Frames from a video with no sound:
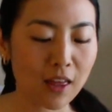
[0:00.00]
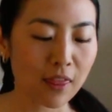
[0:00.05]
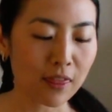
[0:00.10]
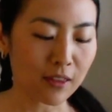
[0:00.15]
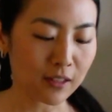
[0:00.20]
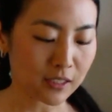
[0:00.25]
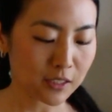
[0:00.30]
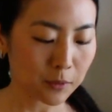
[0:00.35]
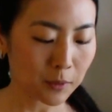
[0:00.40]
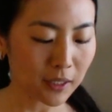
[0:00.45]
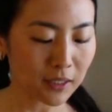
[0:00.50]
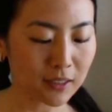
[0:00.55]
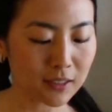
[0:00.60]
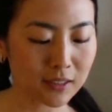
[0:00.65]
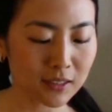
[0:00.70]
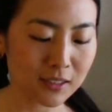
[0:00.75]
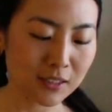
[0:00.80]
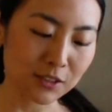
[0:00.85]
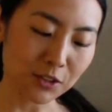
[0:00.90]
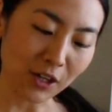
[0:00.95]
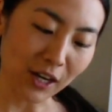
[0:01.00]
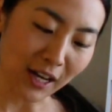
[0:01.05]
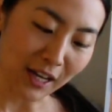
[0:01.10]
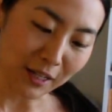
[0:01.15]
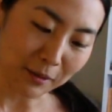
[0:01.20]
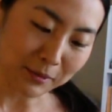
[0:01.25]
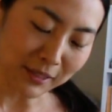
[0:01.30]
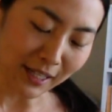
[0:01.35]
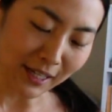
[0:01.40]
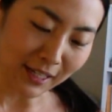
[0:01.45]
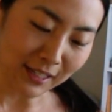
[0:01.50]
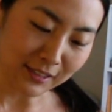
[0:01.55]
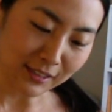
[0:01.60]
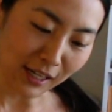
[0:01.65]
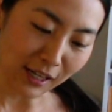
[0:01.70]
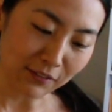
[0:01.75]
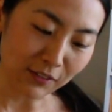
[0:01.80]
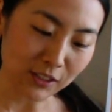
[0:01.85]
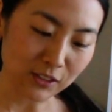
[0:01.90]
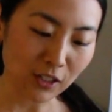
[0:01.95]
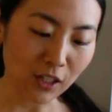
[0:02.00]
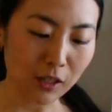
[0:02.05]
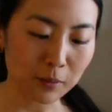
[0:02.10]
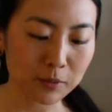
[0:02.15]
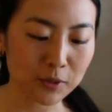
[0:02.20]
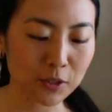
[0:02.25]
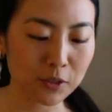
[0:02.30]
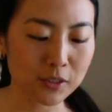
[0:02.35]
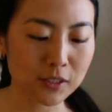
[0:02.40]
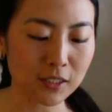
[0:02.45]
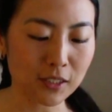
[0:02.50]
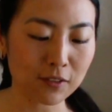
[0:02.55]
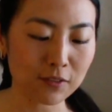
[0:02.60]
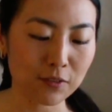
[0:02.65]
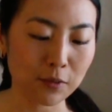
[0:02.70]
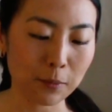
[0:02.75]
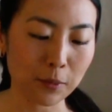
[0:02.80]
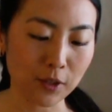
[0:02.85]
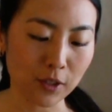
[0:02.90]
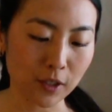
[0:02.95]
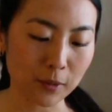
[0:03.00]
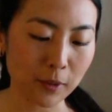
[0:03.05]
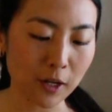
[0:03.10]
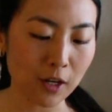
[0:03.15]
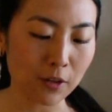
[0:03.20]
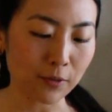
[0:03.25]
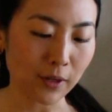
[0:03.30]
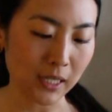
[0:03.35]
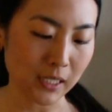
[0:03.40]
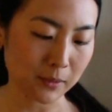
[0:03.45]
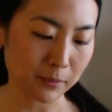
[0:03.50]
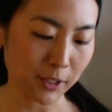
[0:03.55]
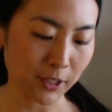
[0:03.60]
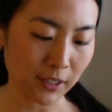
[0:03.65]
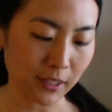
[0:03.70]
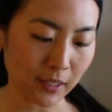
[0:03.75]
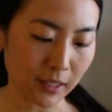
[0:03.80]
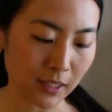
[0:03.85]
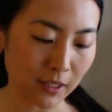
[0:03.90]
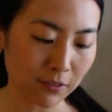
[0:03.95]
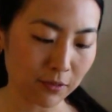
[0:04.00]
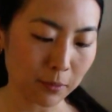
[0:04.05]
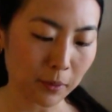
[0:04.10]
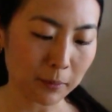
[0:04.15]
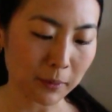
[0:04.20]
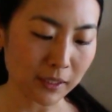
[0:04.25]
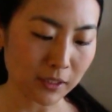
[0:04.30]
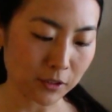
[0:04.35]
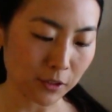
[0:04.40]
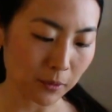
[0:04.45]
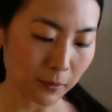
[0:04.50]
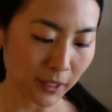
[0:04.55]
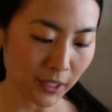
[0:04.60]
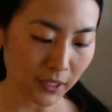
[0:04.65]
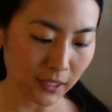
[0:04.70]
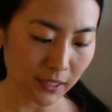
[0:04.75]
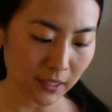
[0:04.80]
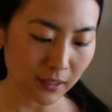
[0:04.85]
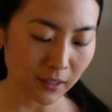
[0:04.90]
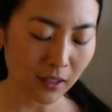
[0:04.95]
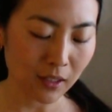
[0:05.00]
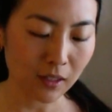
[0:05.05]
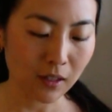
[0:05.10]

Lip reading: This one is described as having top notes of bergamot, raspberry leaf, pimento berry,